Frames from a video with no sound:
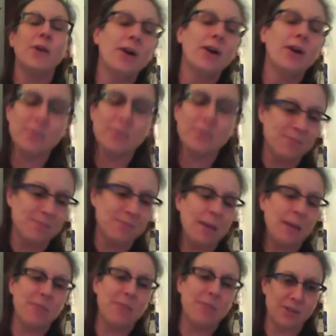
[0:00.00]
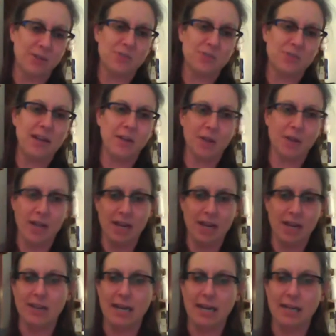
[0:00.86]
or something, or try looking
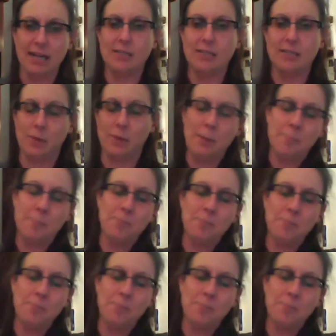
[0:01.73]
at your data this way.